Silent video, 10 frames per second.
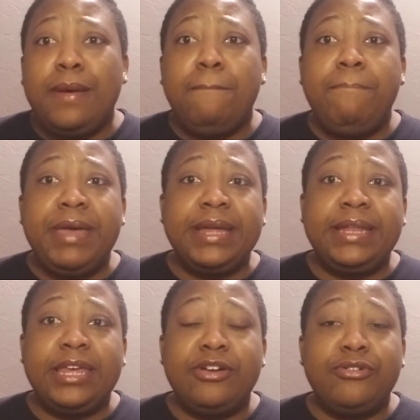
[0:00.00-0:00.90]
big
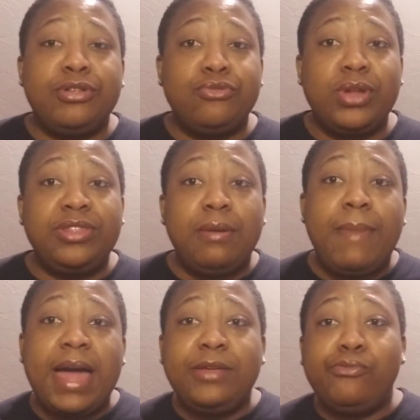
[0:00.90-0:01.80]
deal is when
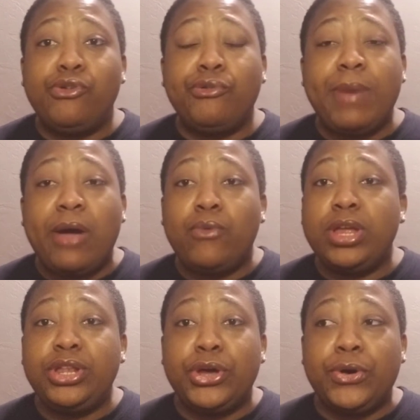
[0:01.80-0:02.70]
somebody broke my
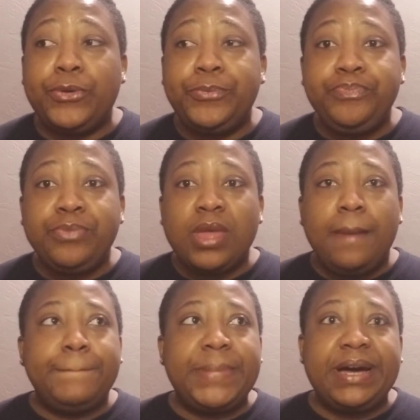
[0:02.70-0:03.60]
window,
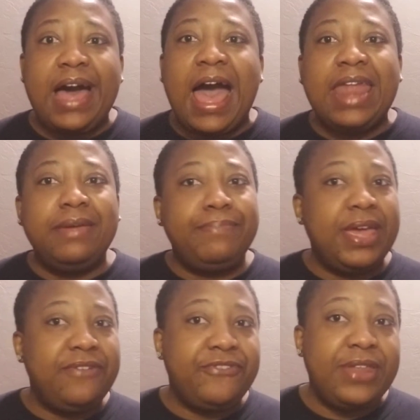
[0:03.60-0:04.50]
but I didn't
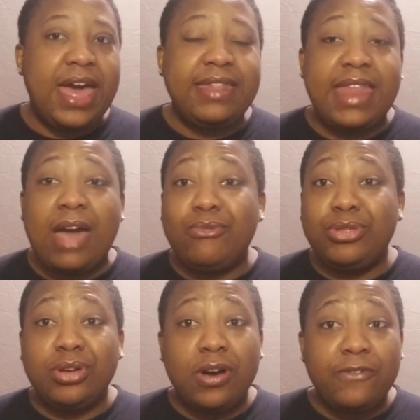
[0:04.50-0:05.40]
pay for that. That
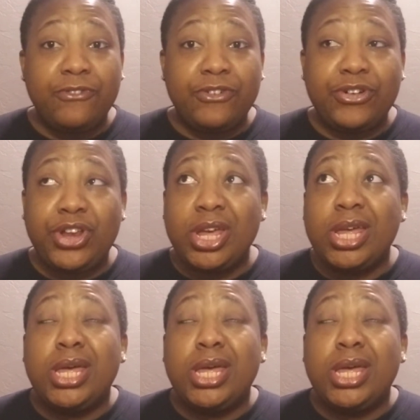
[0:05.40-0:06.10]
was covered.